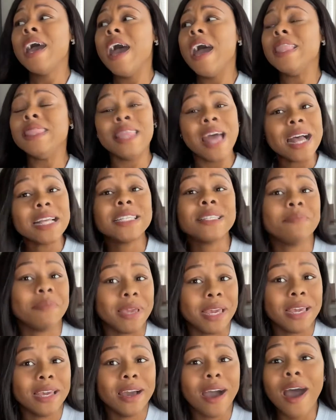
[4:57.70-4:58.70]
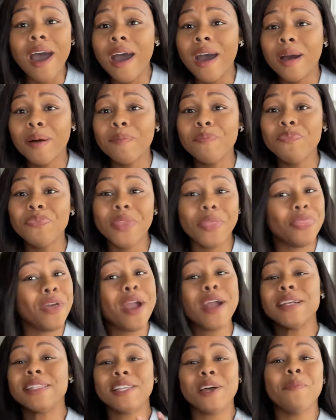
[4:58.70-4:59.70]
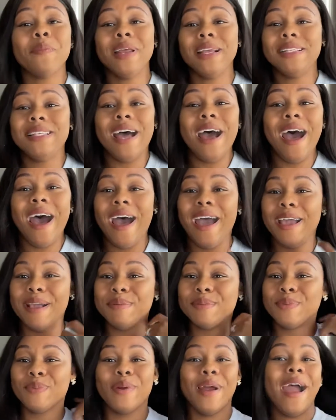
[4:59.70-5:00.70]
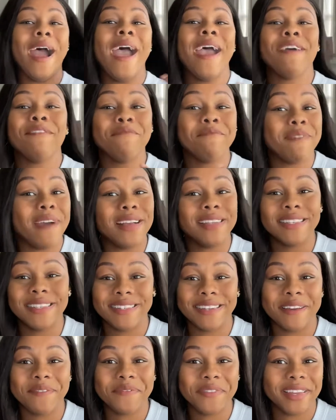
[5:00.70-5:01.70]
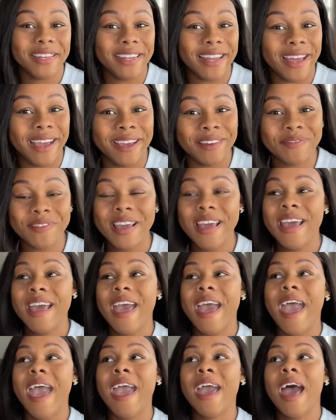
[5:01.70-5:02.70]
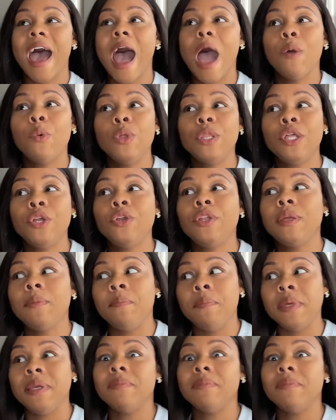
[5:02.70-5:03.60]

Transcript: That's me. There are so many times where I have messed up in life And I would literally beat